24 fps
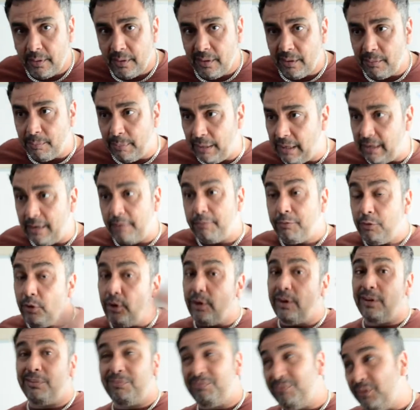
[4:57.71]
But if
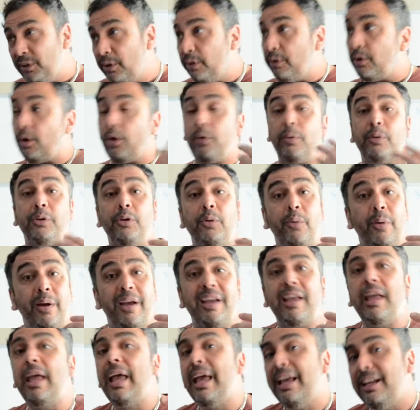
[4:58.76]
you're, you
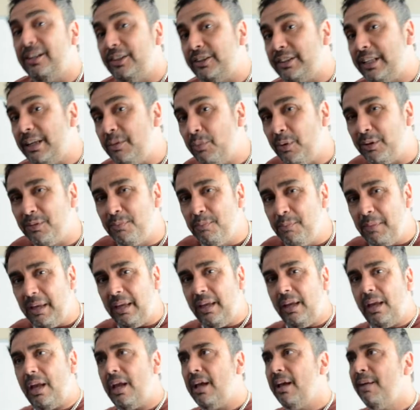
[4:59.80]
see with
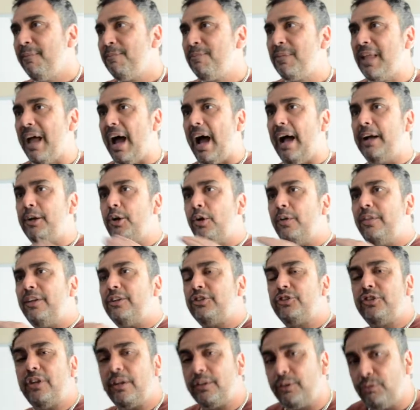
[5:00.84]
me, I know
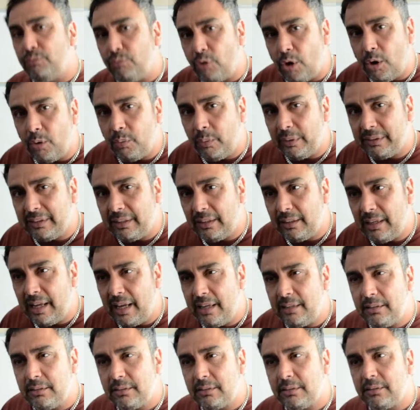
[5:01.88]
there's nothing wrong with the
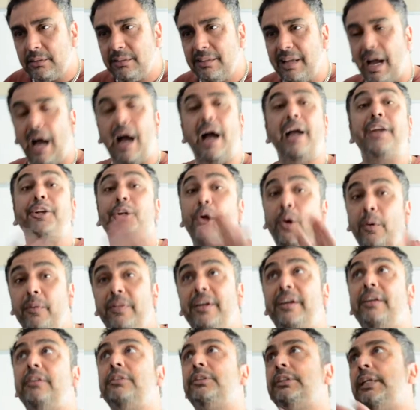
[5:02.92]
lens. I know
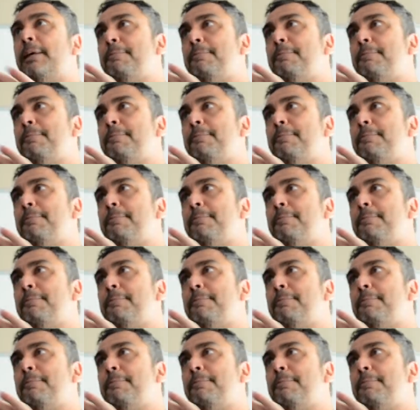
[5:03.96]
there's